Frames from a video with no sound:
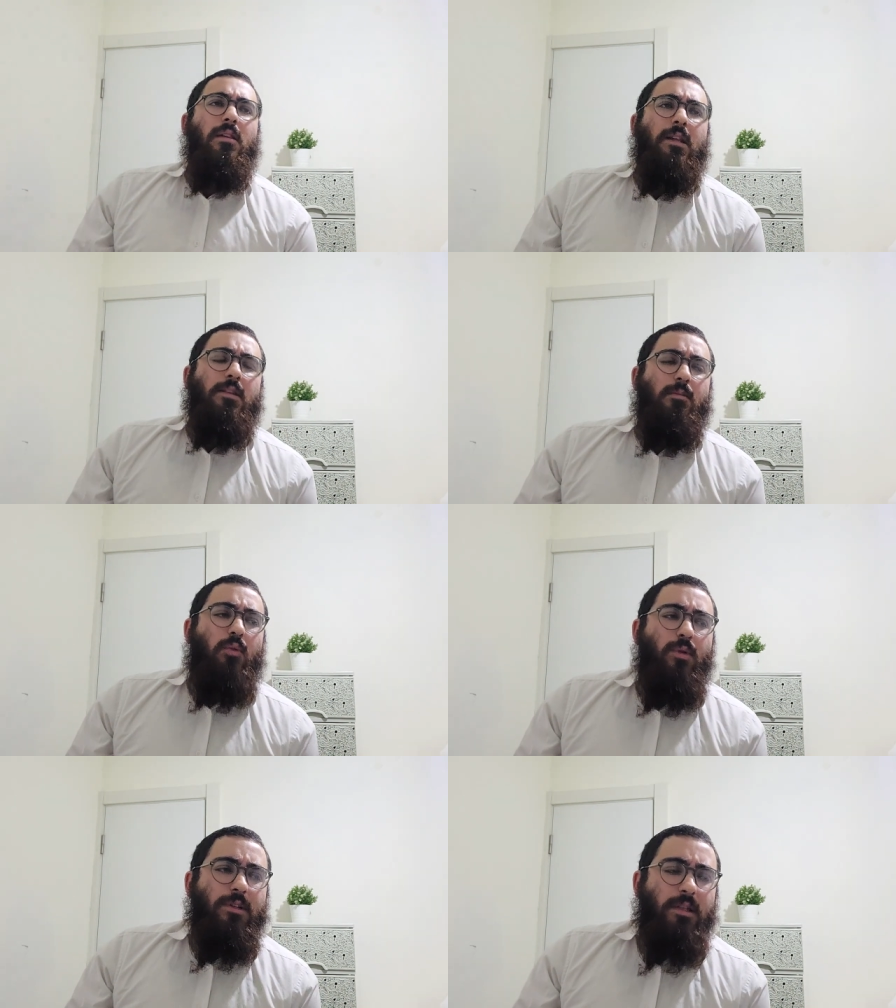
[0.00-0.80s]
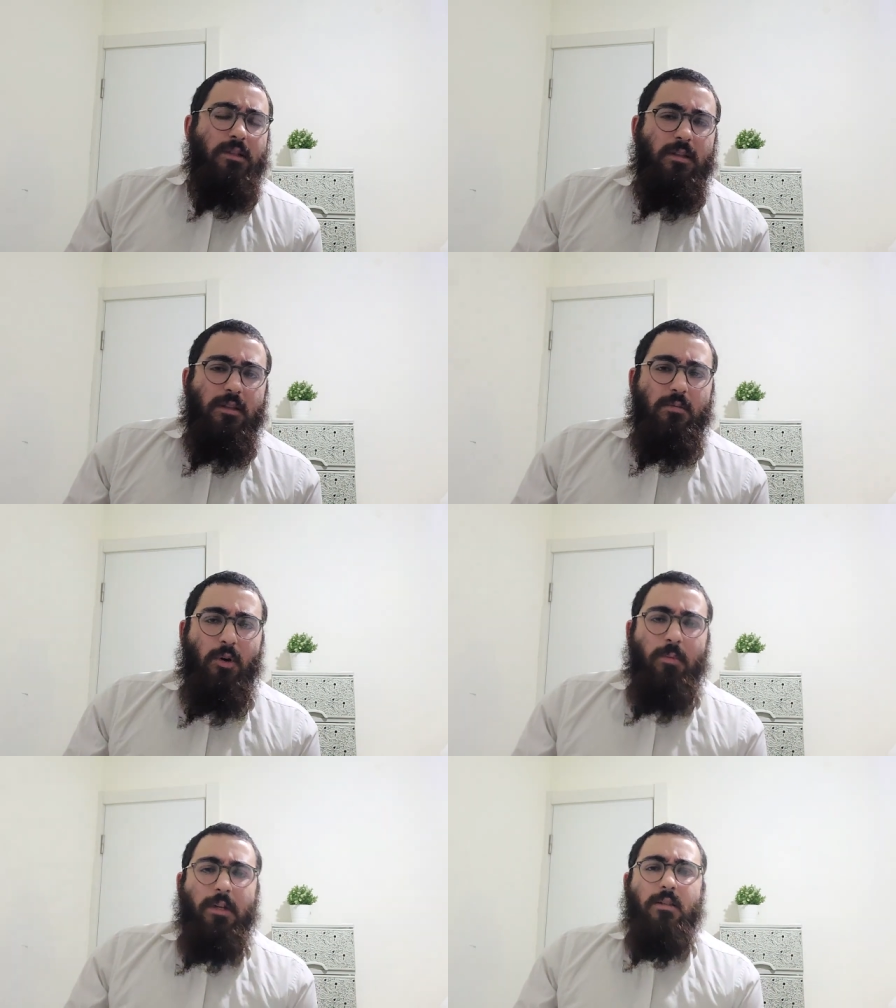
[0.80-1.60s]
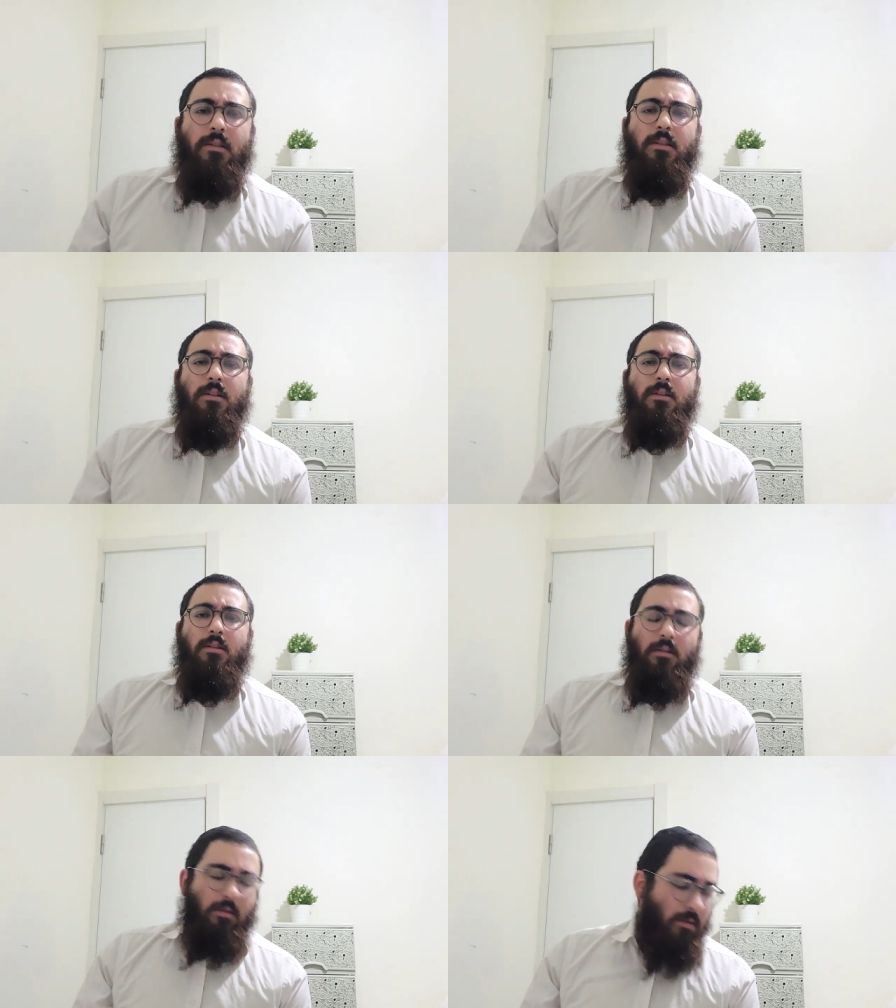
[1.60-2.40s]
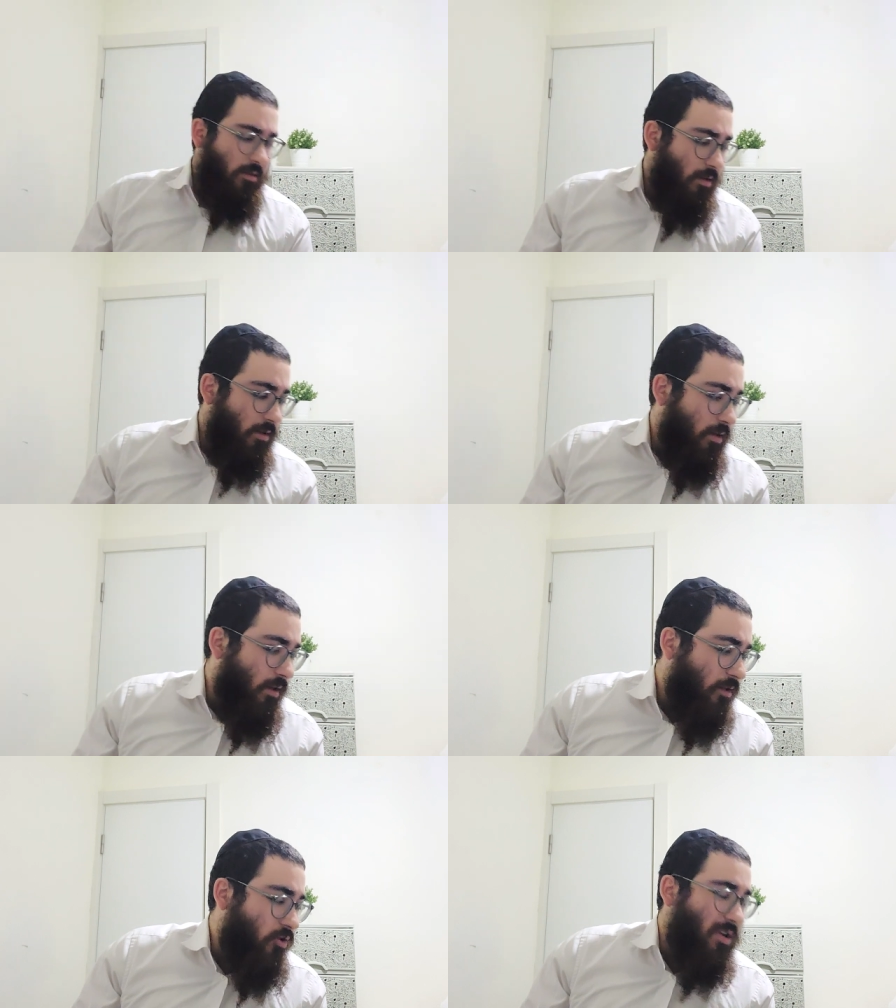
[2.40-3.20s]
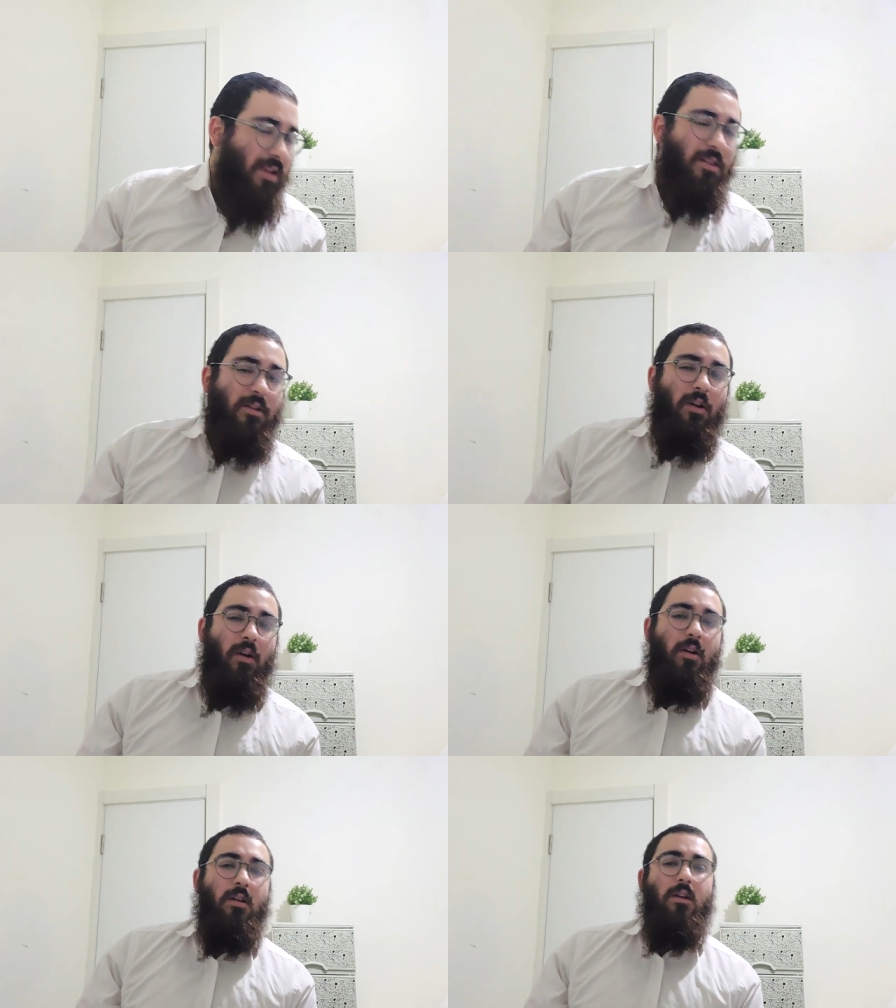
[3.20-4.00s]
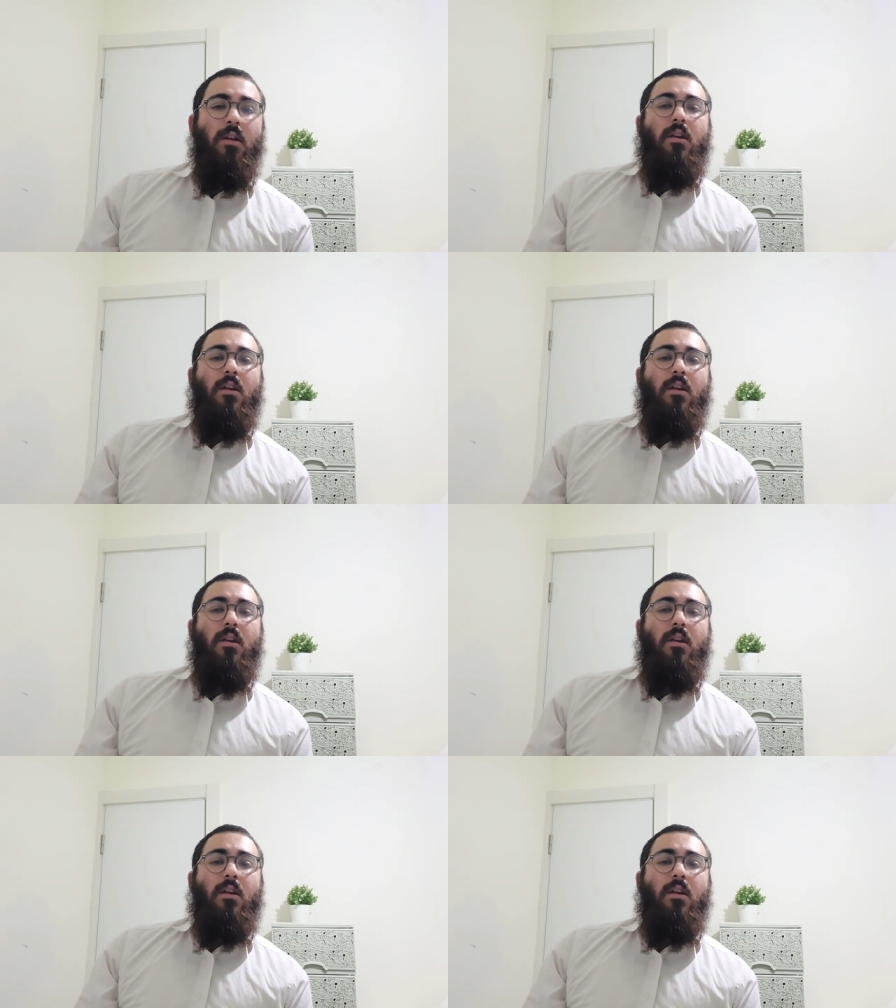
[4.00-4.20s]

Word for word: that it's important in these moments to, to strengthen our